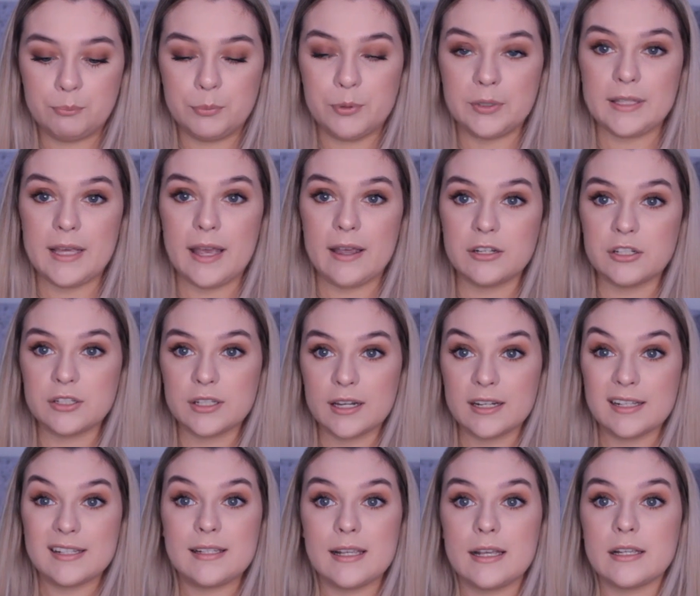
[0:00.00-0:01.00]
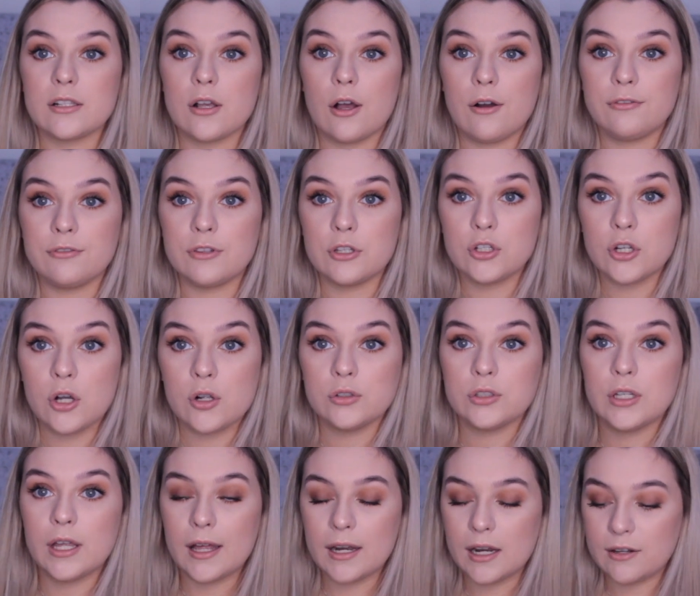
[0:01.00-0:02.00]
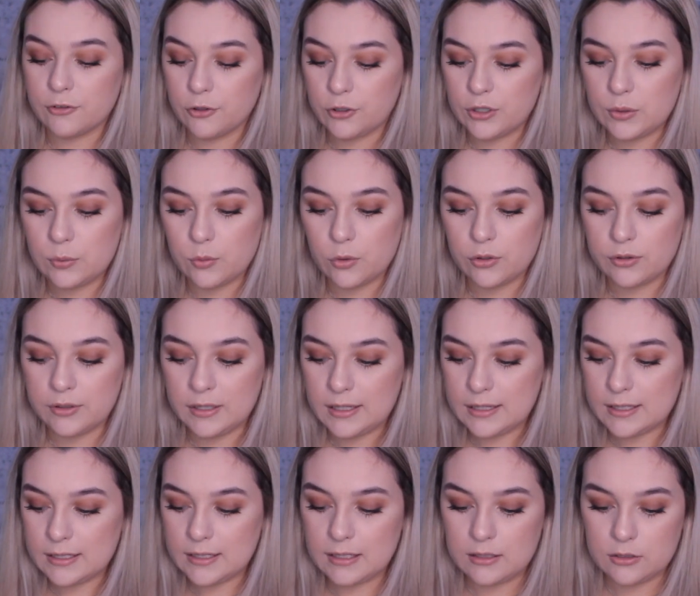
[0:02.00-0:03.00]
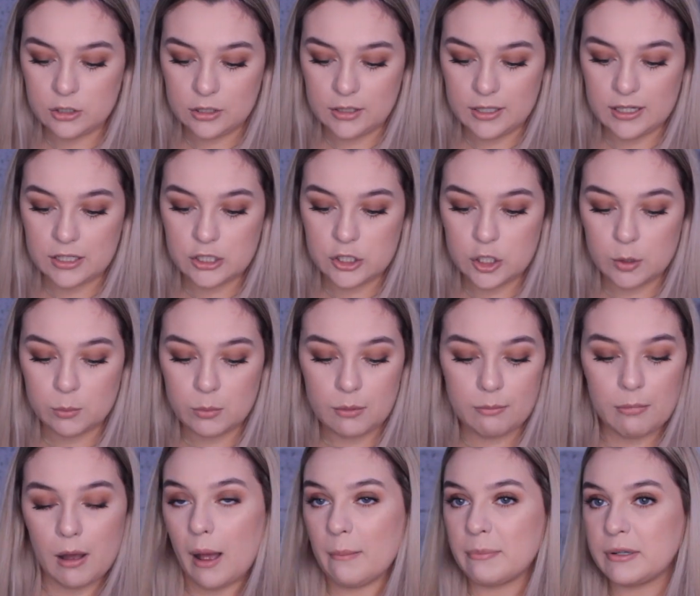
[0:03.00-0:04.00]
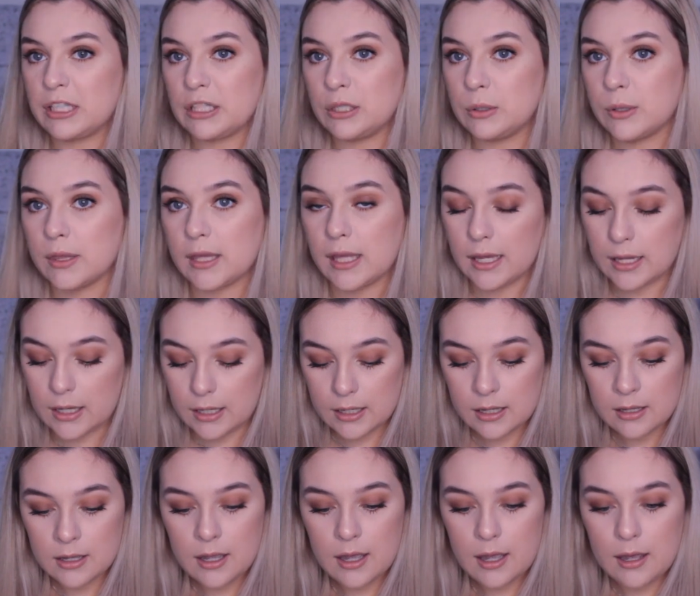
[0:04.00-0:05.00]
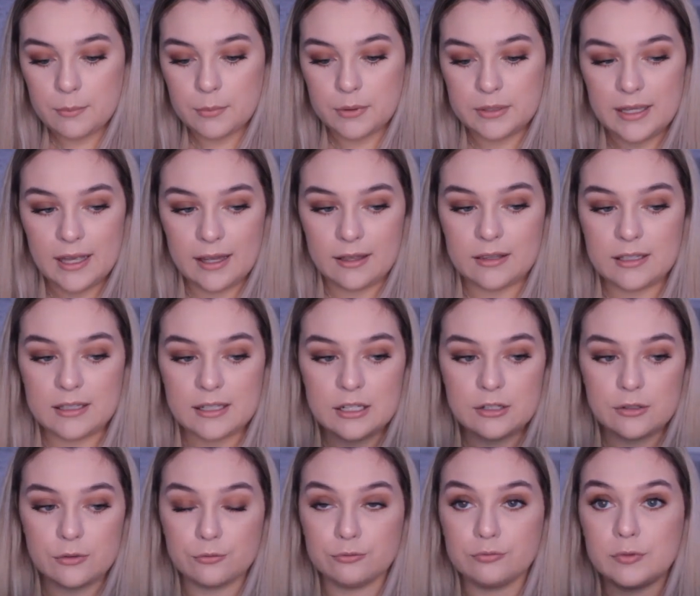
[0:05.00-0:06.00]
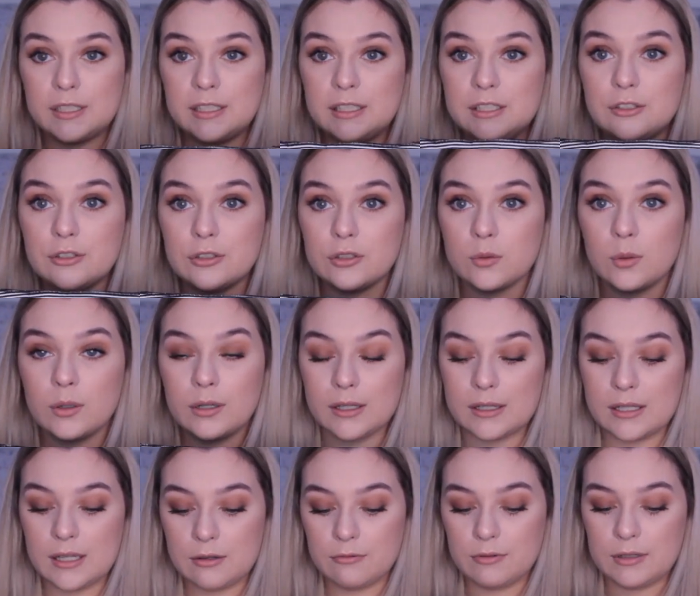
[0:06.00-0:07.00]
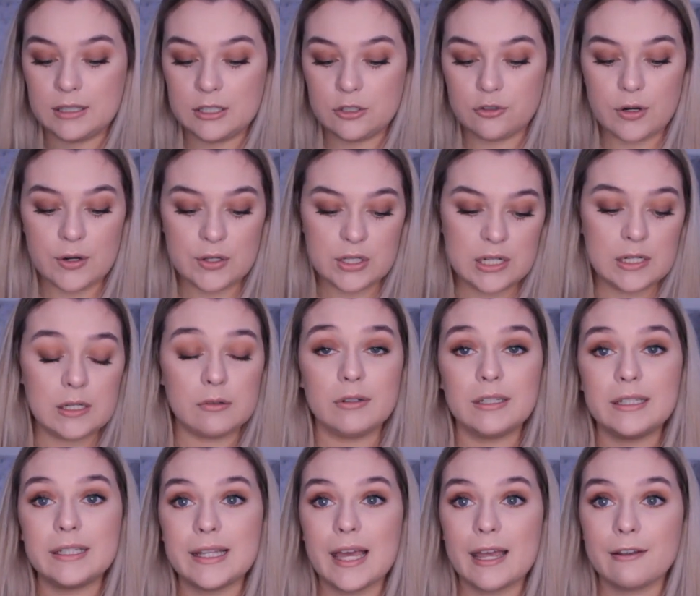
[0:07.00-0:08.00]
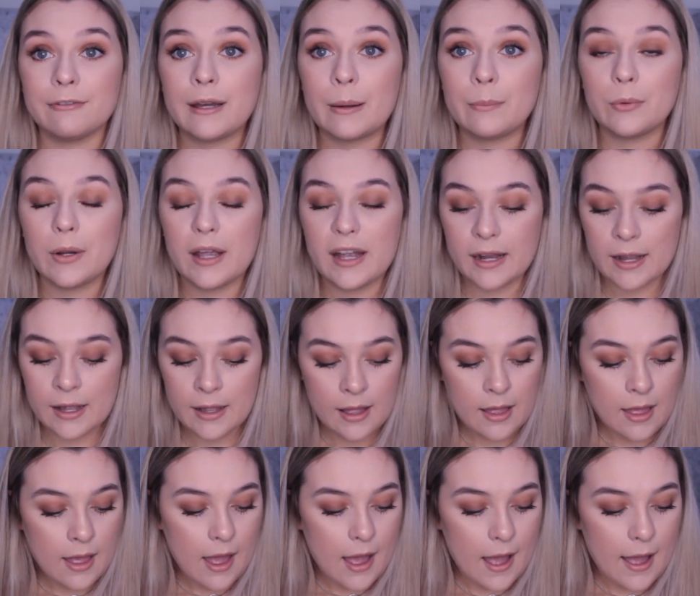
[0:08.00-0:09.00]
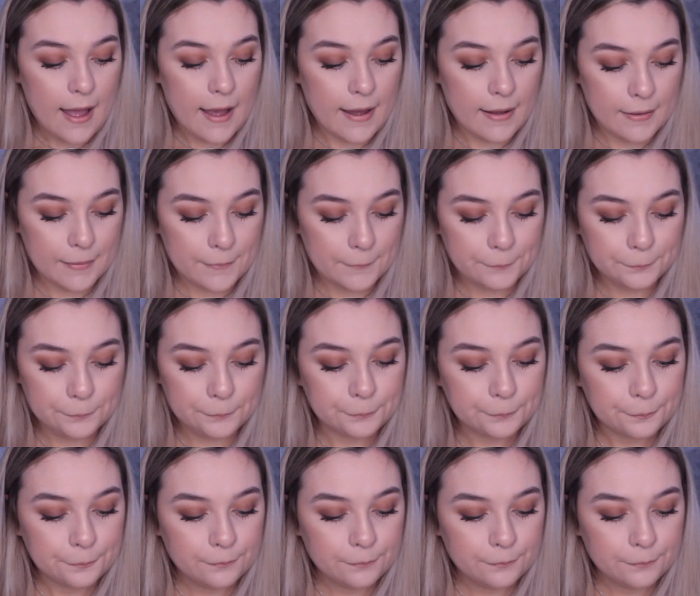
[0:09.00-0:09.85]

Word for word: but yeah it just kind of sits off the shoulder and I've already worn this to like a summer barbecue thing. But yeah this is really good quality, really stretchy, really light fabric. Um,